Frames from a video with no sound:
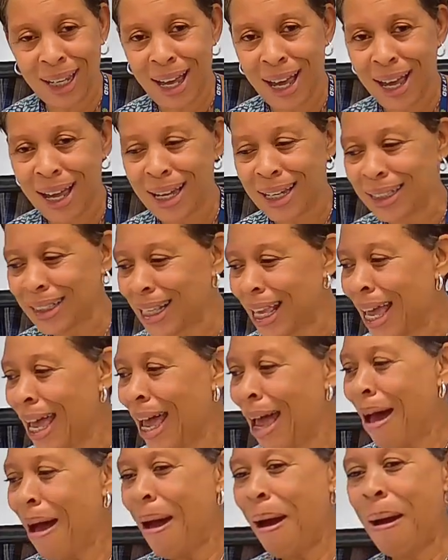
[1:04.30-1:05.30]
Yeah, guys.
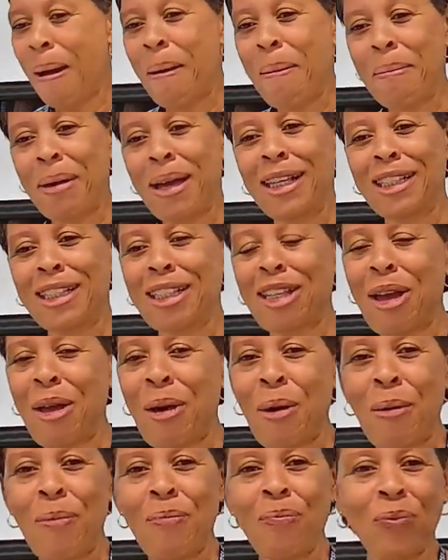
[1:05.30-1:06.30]
Um,
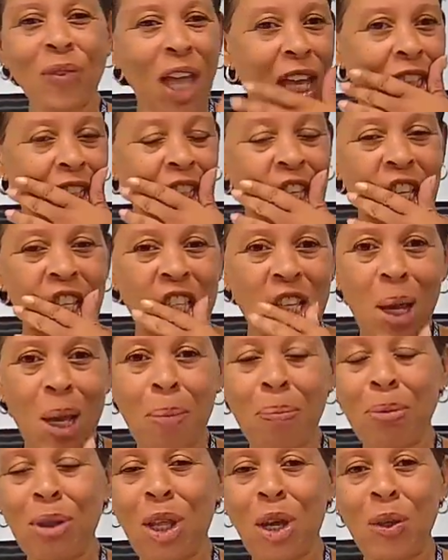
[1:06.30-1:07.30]
so I
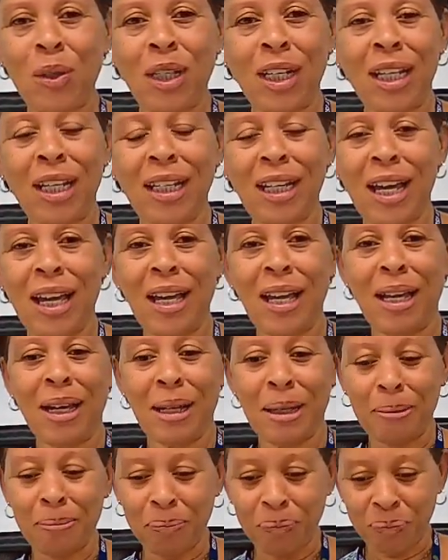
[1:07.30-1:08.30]
just uploaded
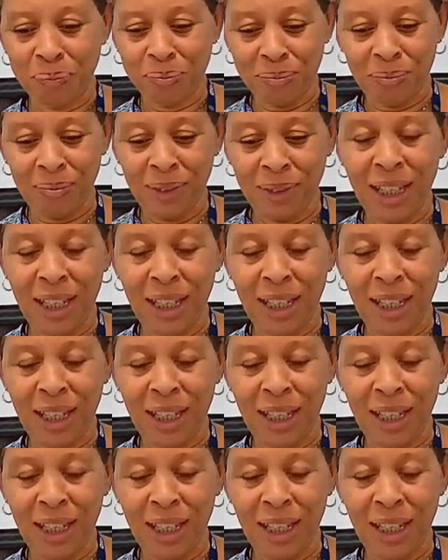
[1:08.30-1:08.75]
um,